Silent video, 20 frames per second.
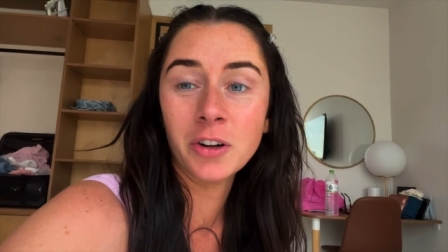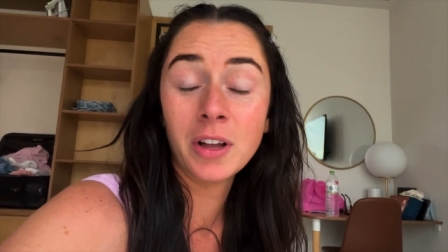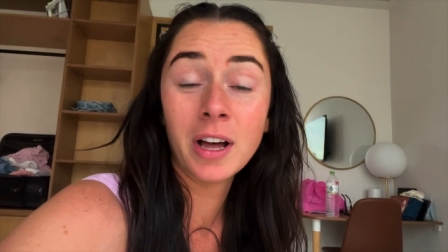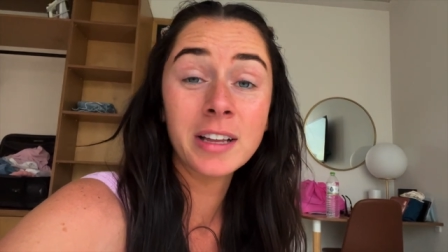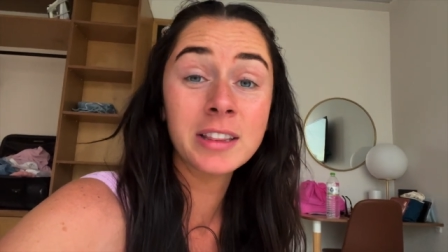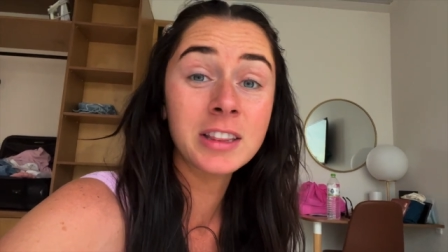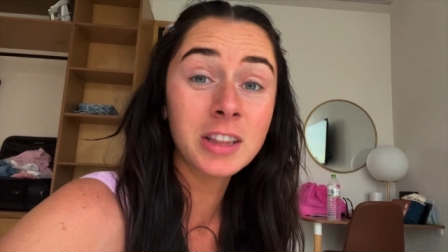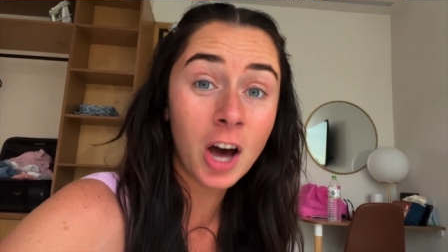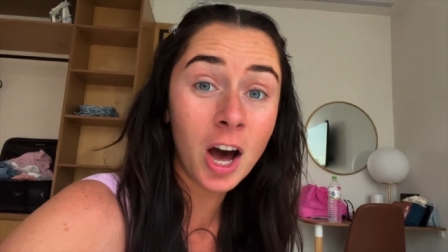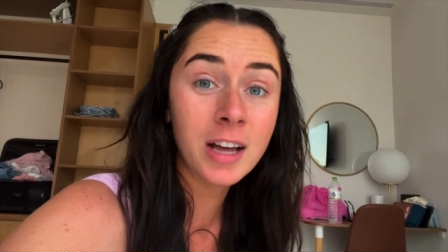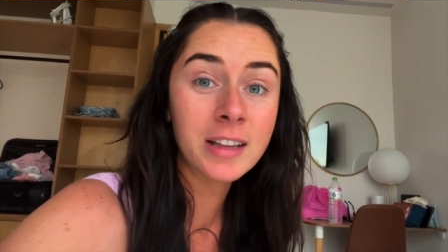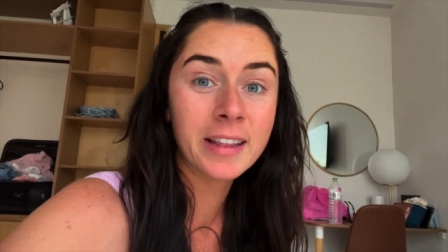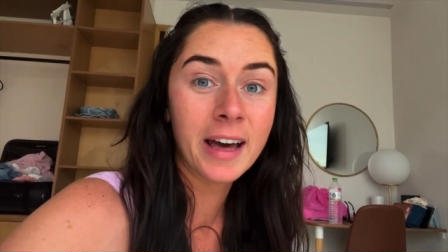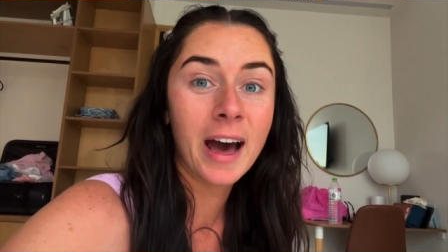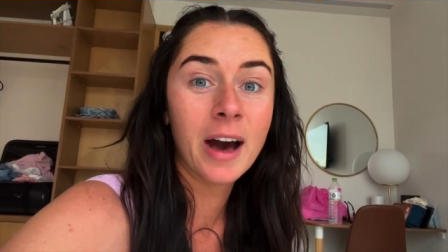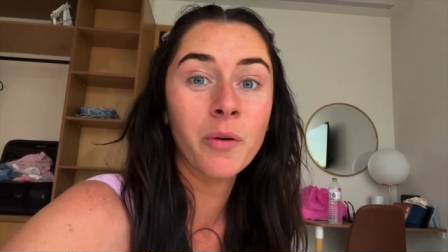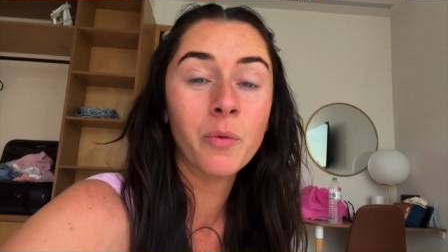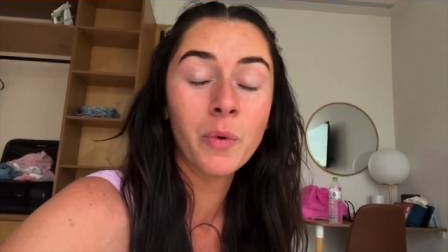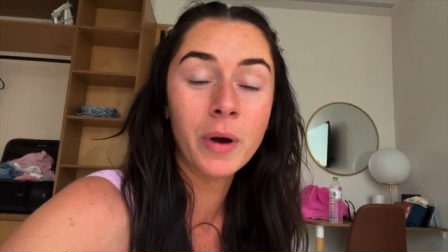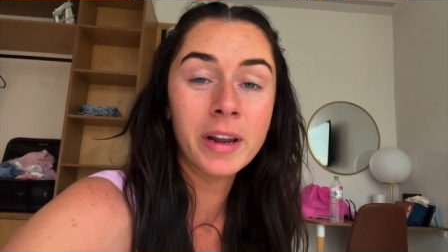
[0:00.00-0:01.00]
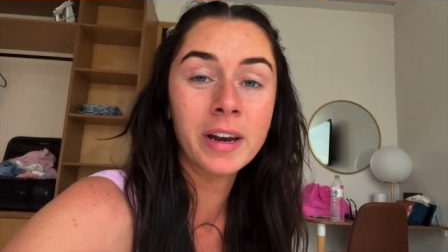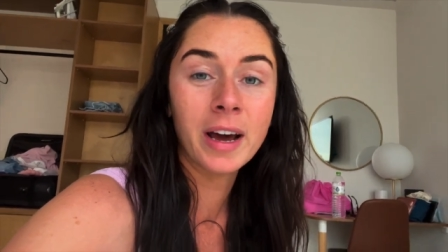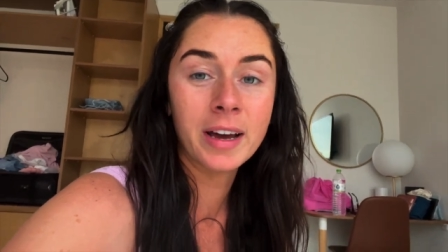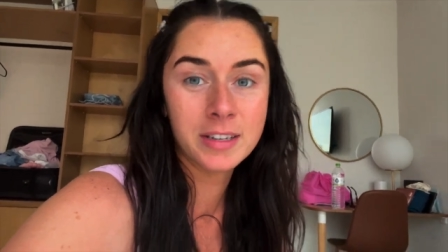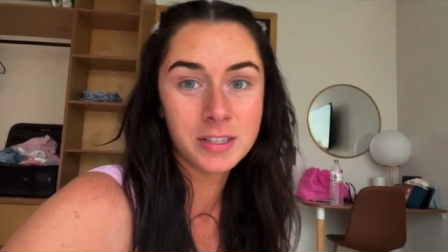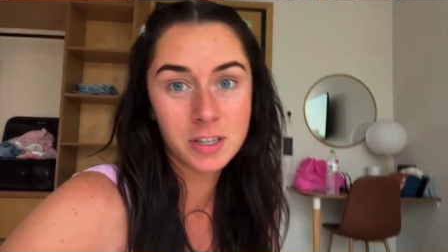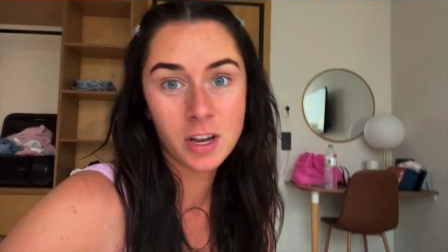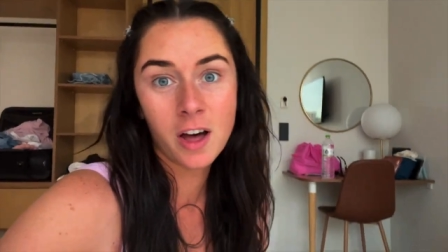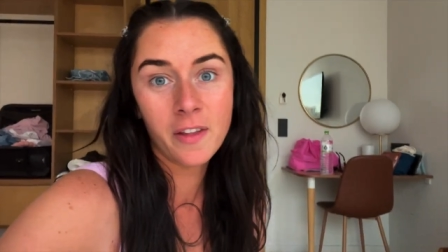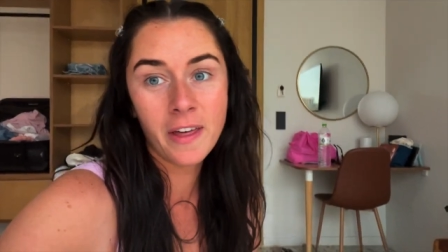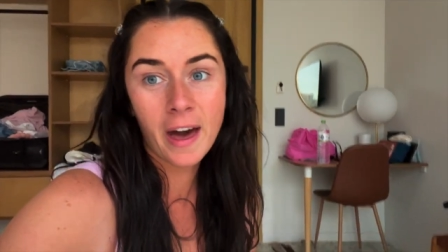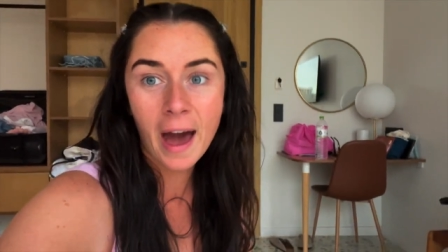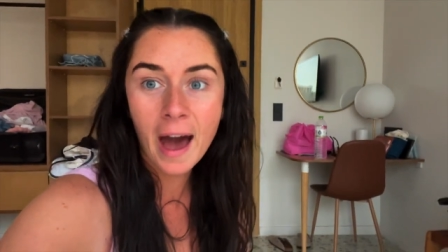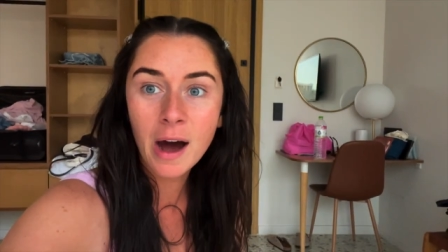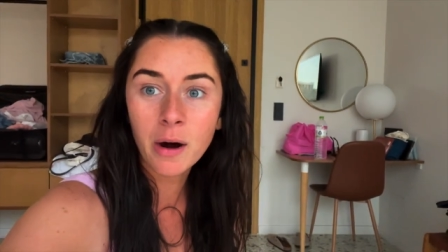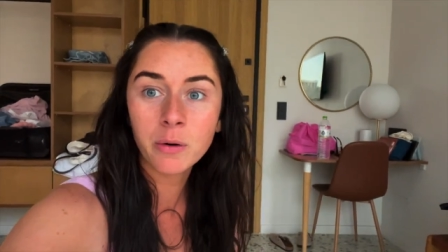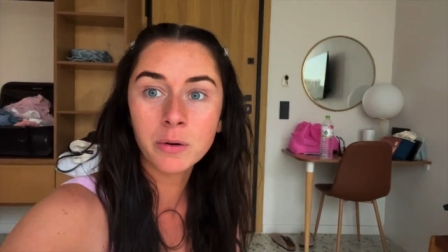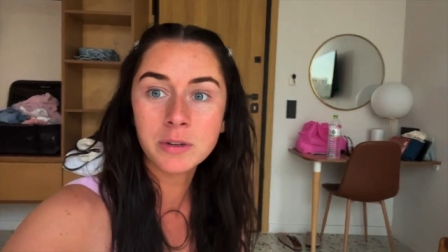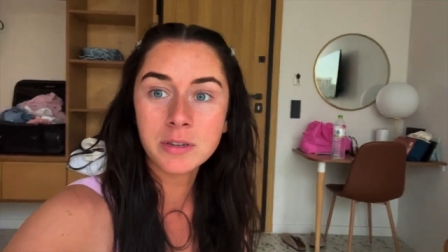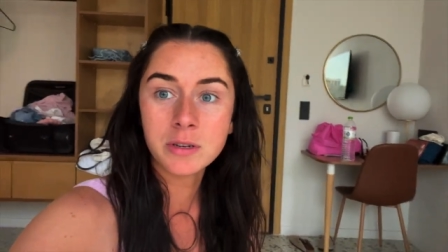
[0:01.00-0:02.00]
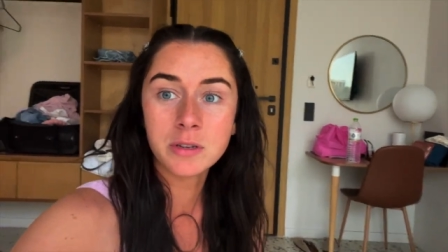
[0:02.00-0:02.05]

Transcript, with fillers: I thought that when I saw the owl,